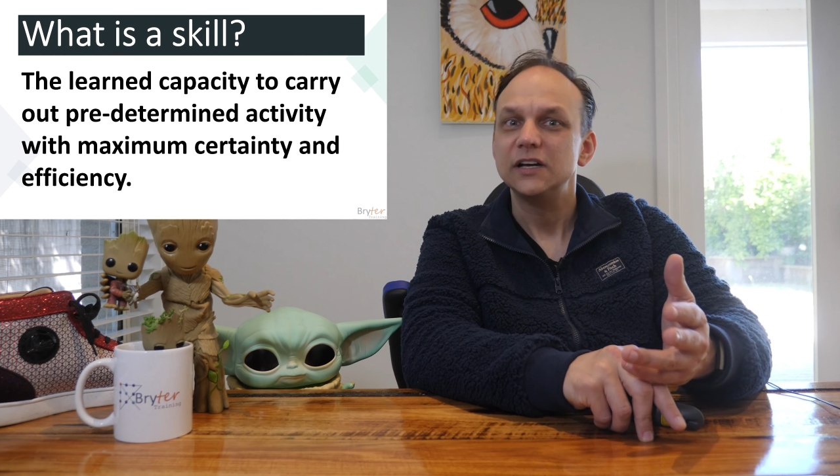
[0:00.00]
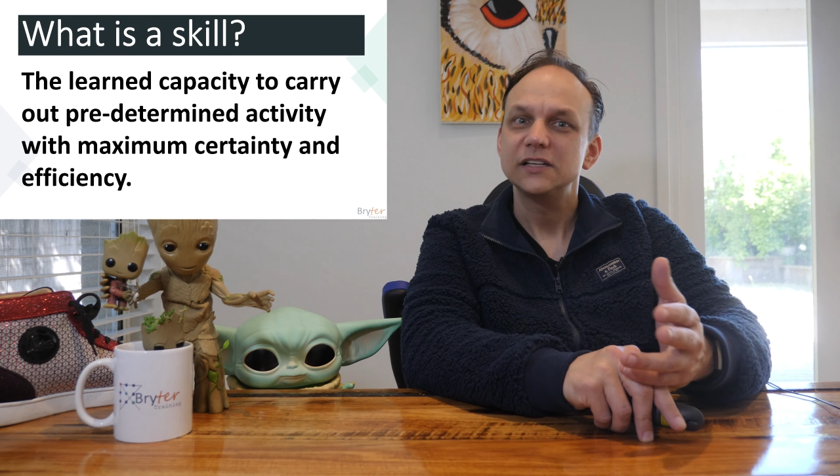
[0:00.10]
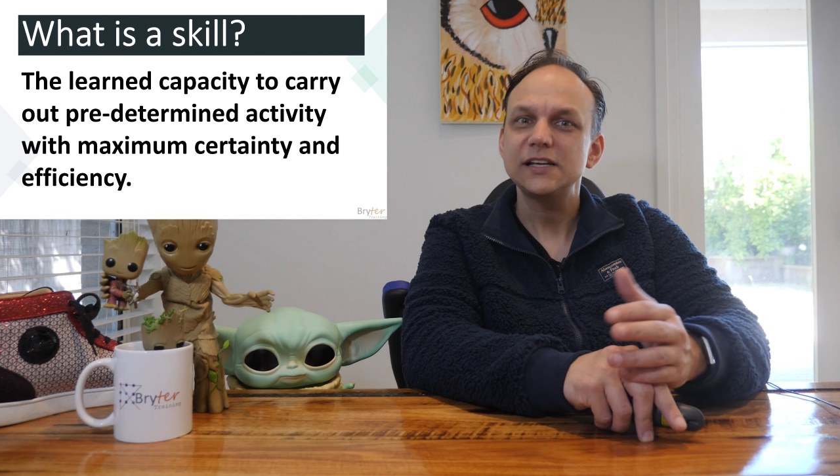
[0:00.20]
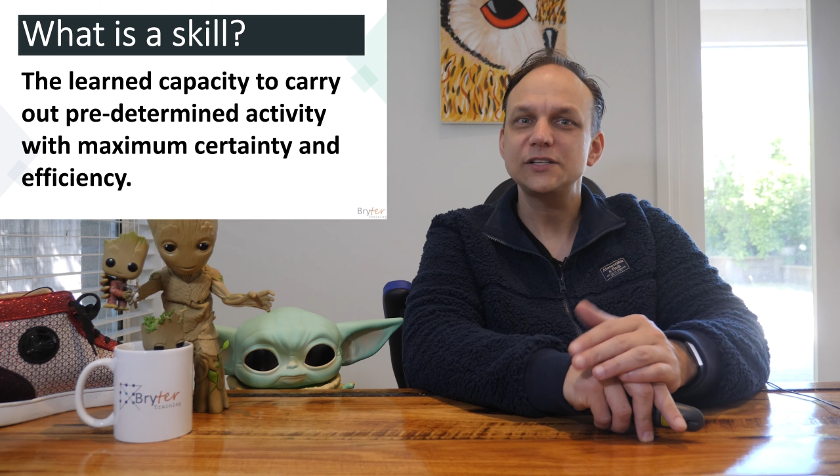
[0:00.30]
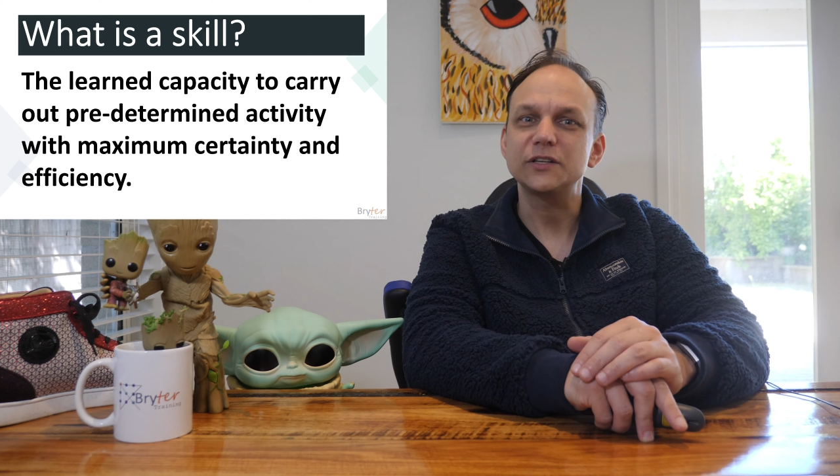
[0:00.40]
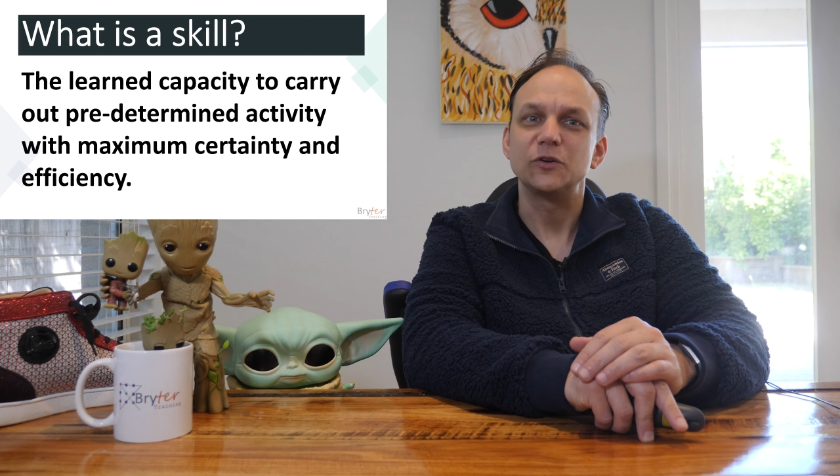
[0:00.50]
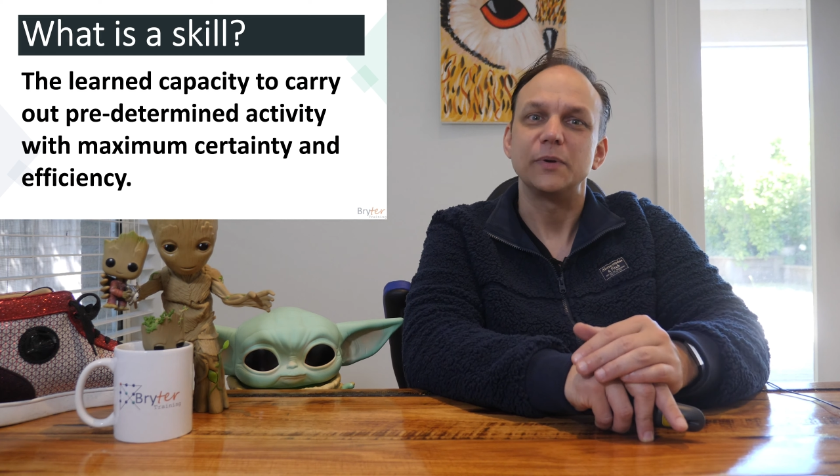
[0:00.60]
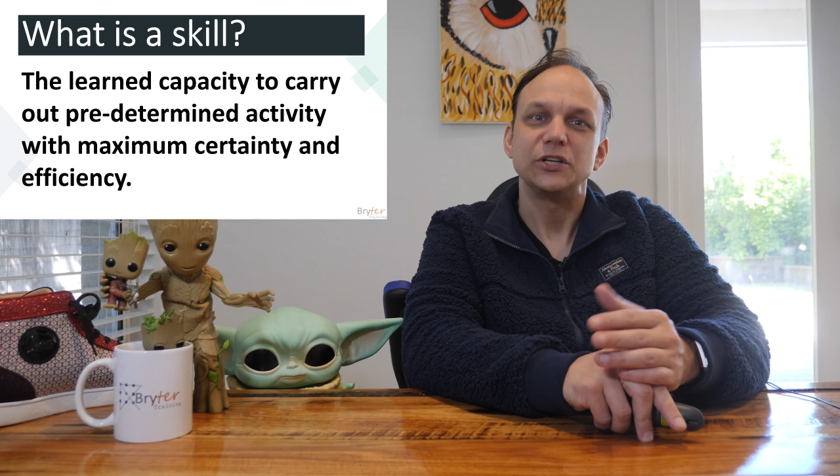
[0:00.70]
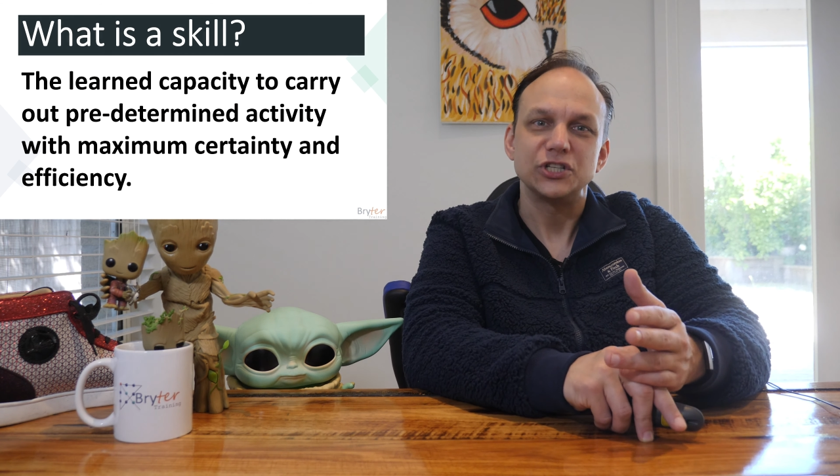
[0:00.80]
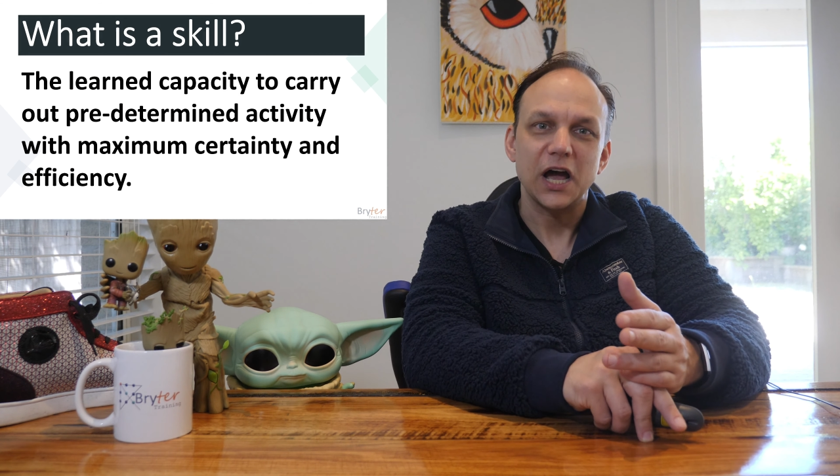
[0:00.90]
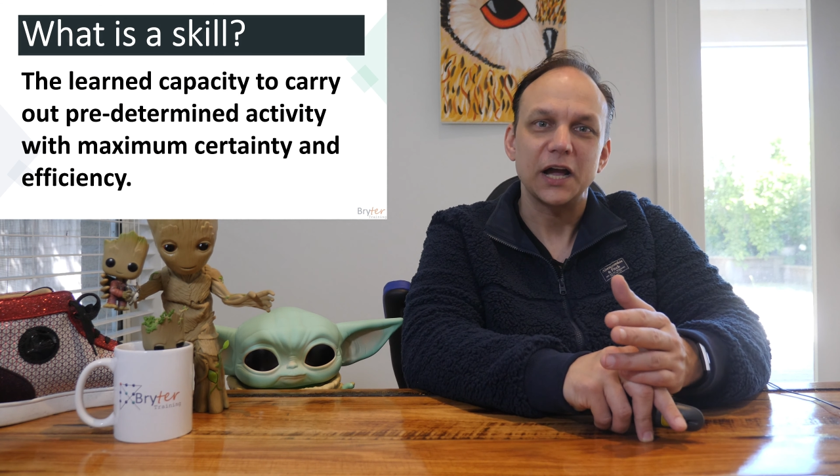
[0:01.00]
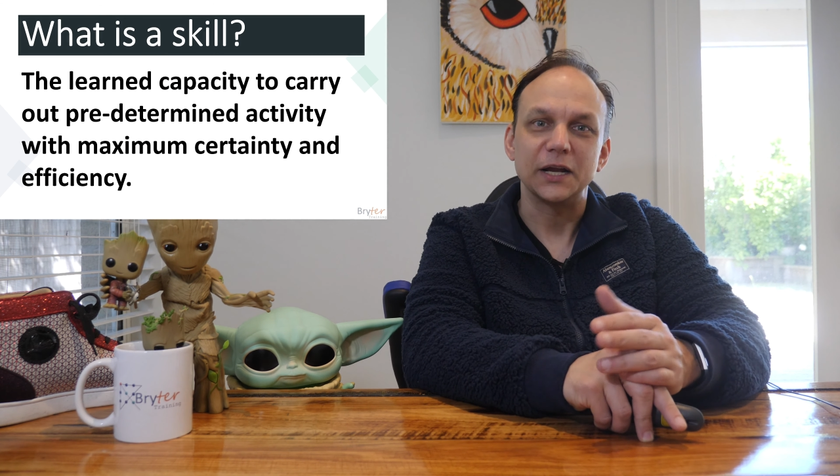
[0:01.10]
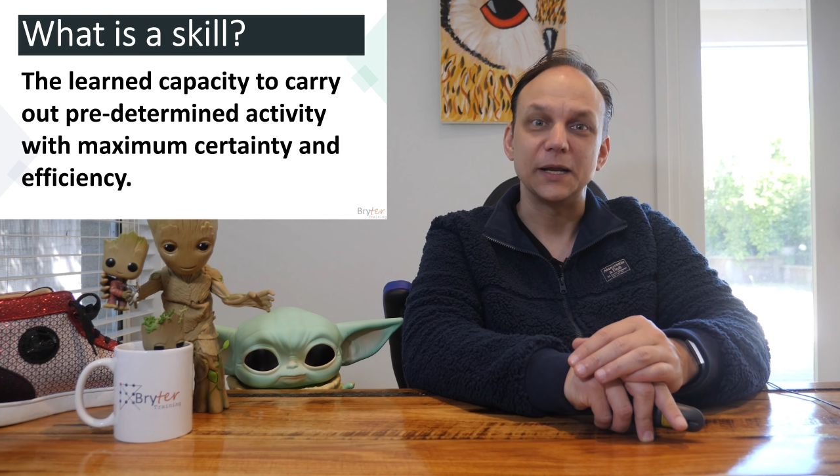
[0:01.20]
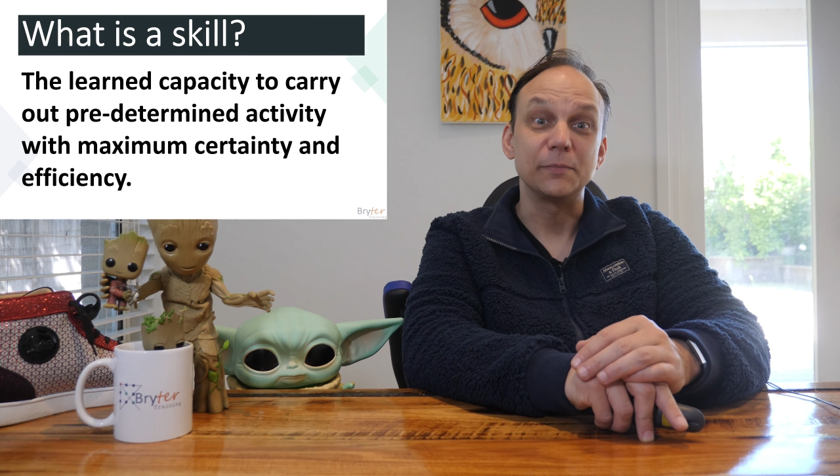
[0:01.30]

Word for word: Sounds a little bit jargony,